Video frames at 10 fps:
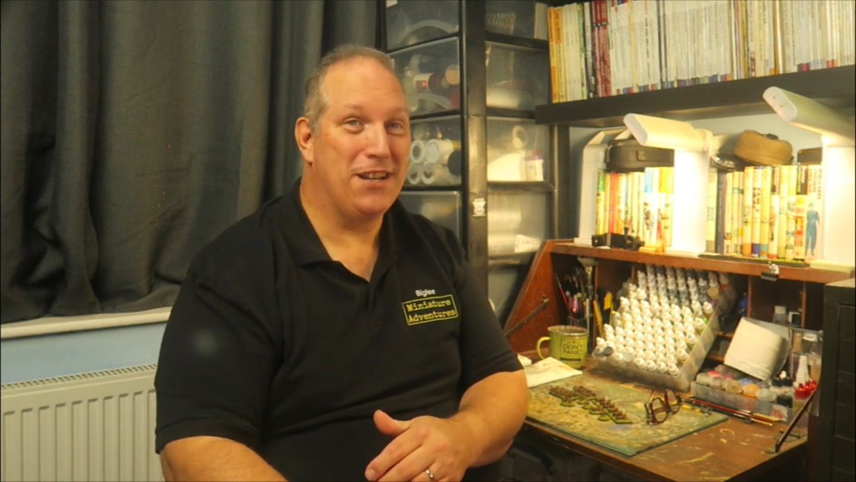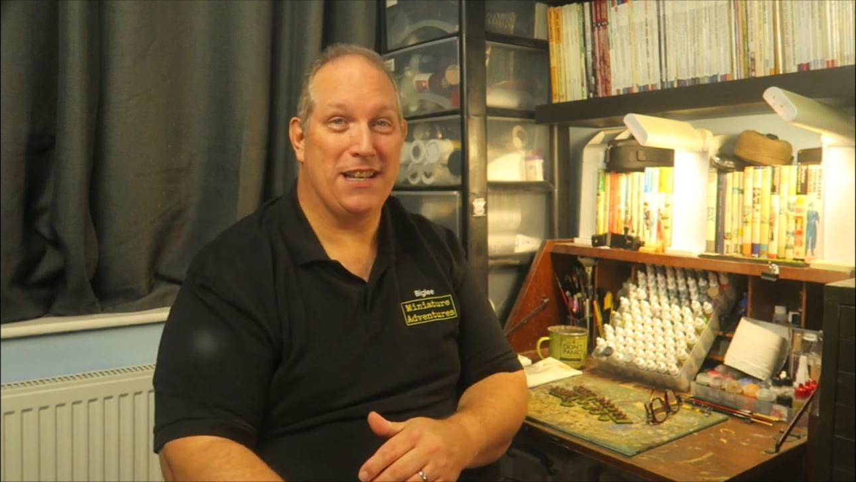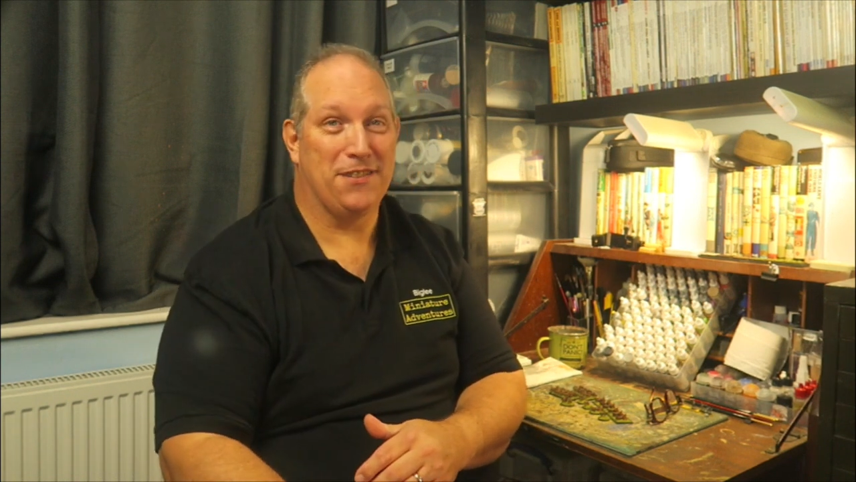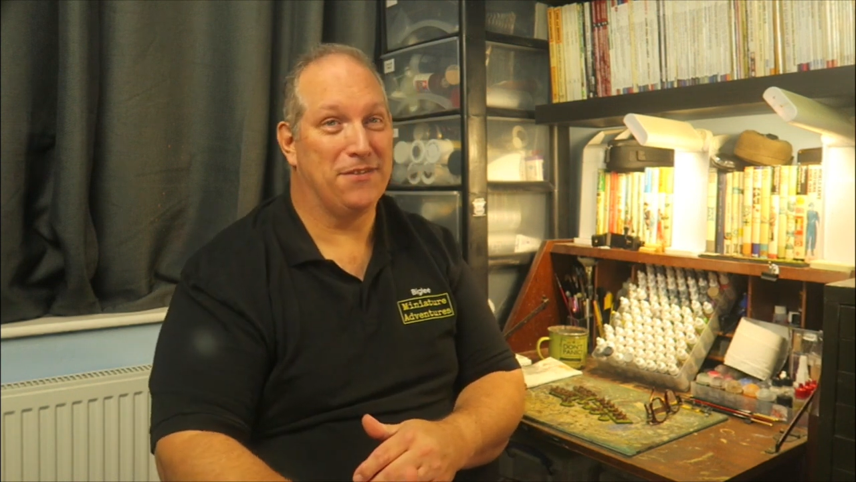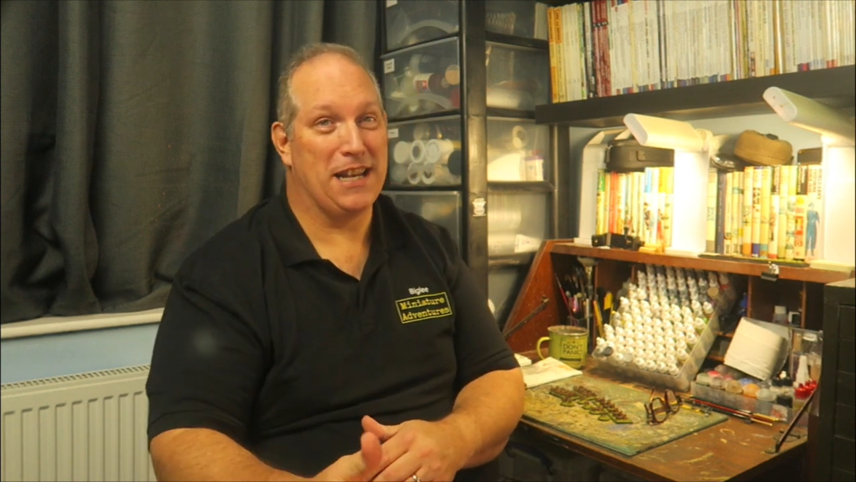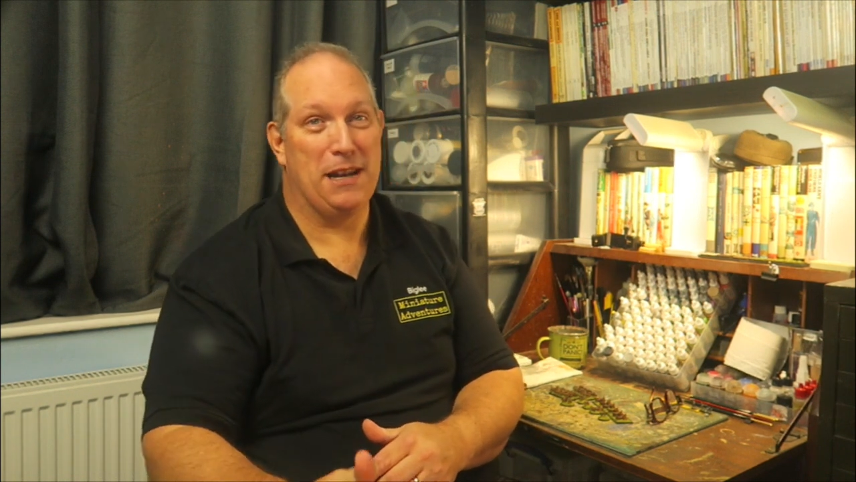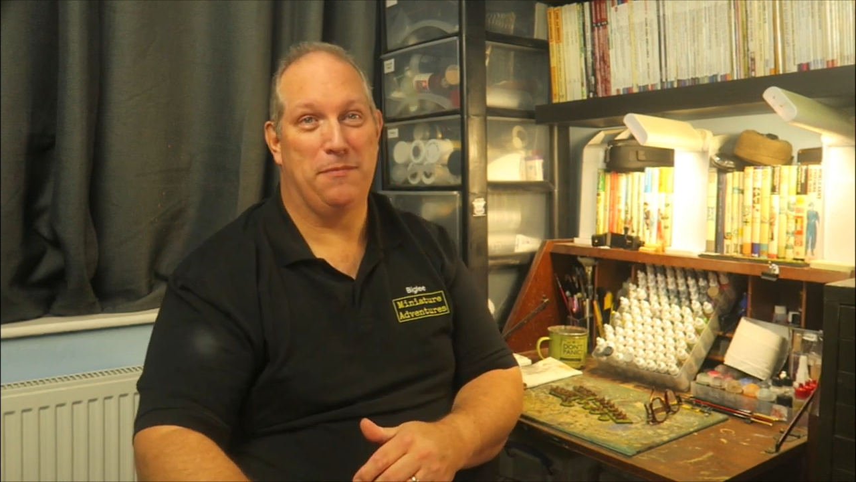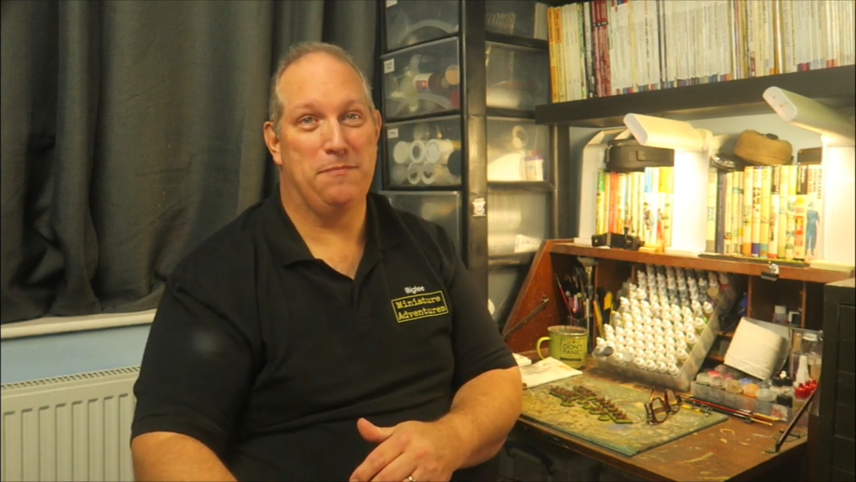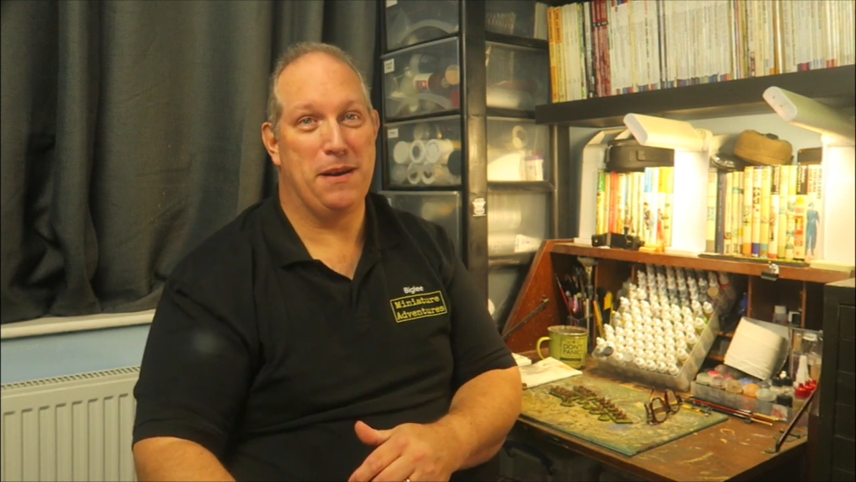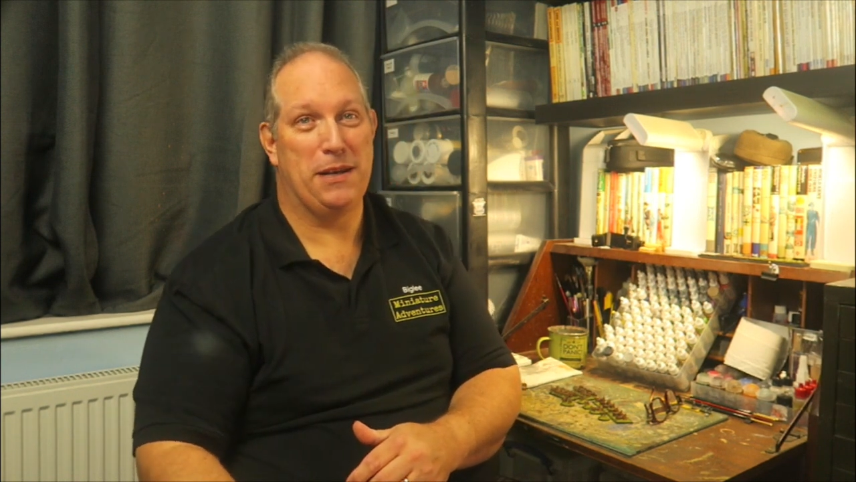I've said
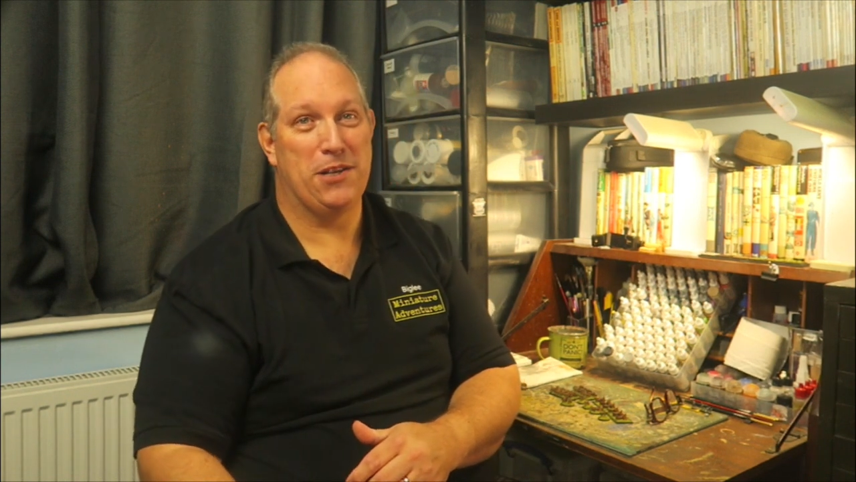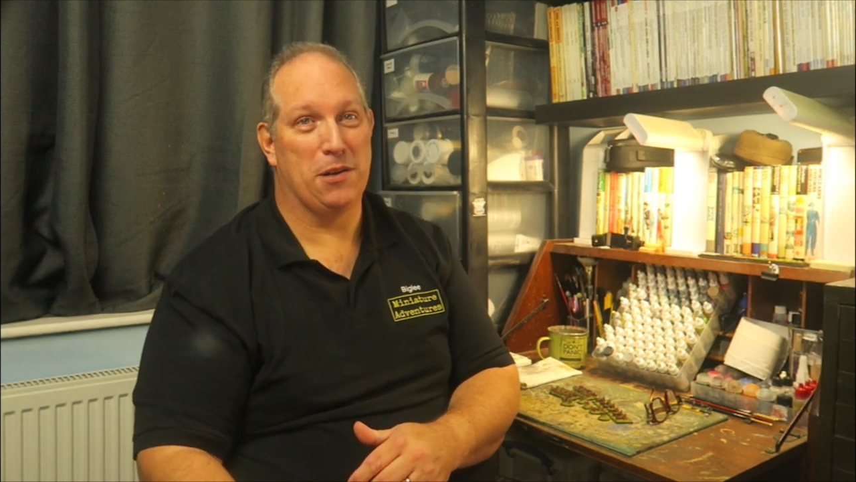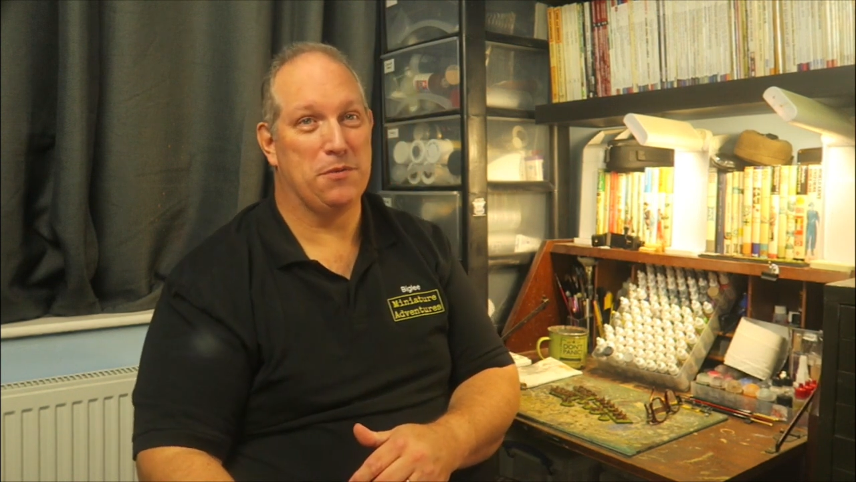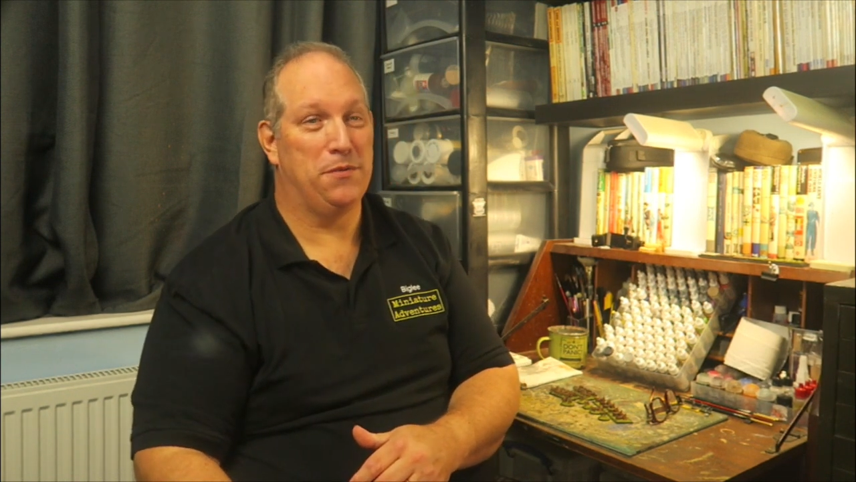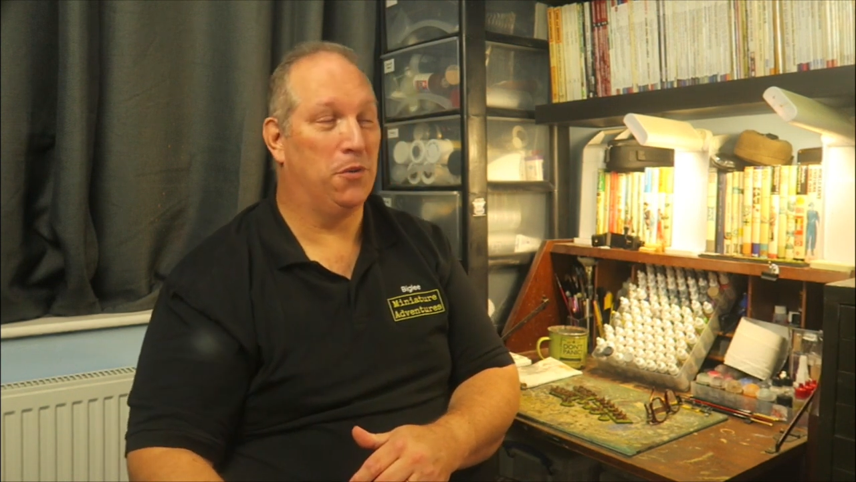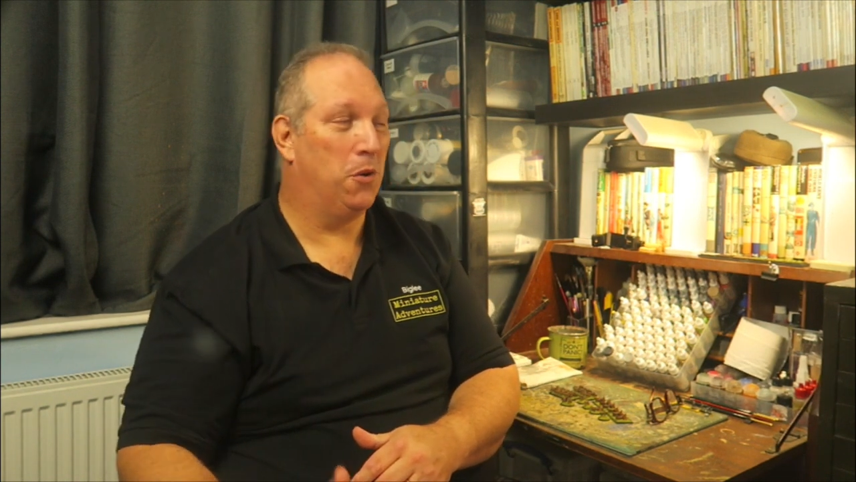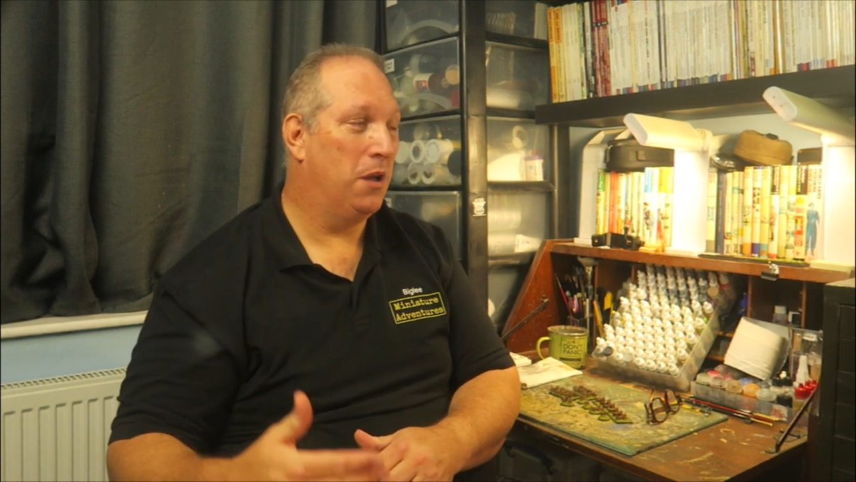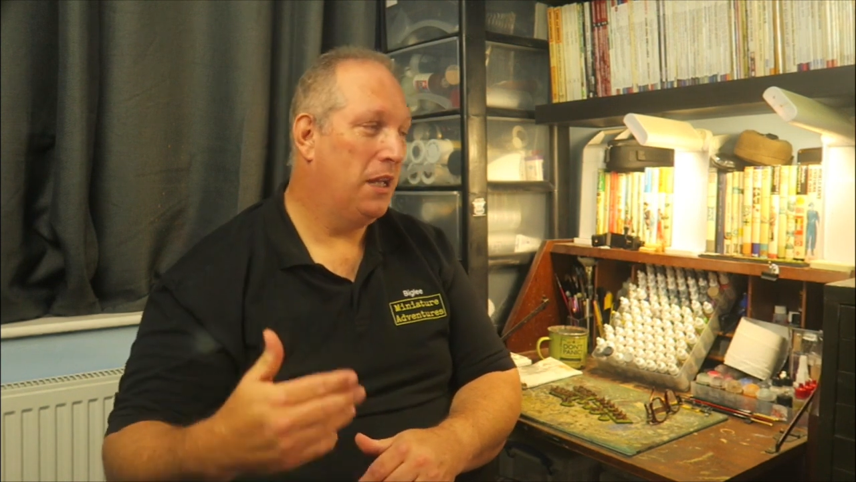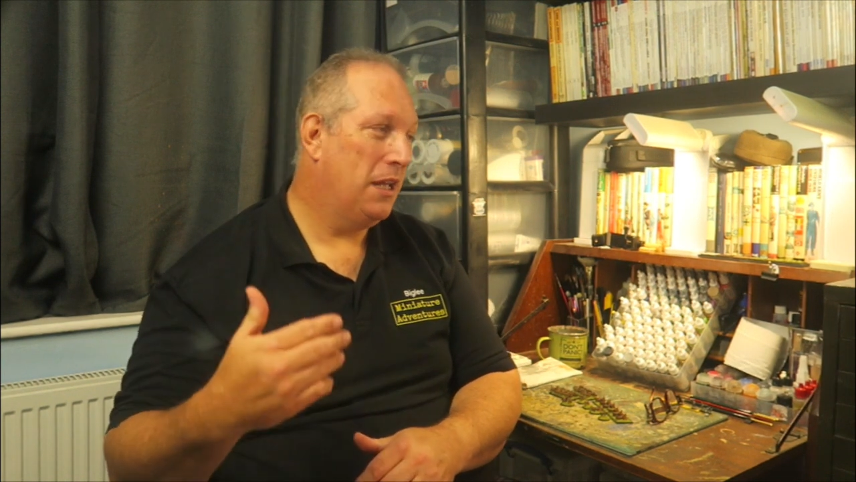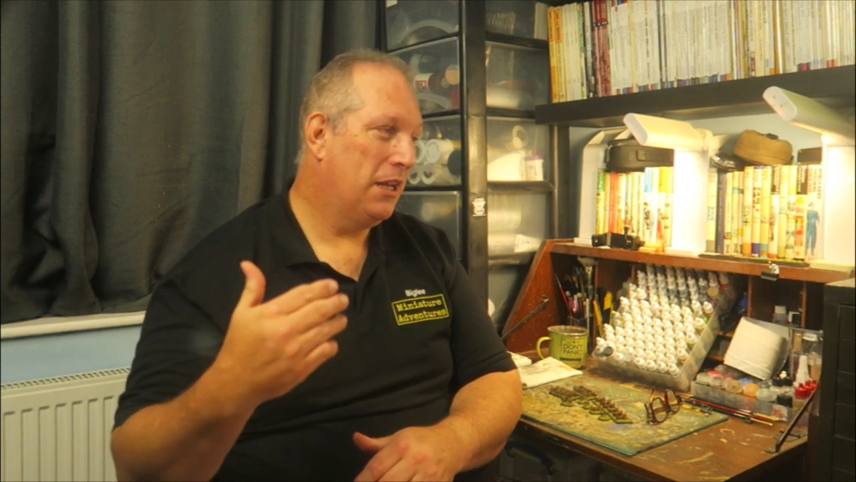many times before,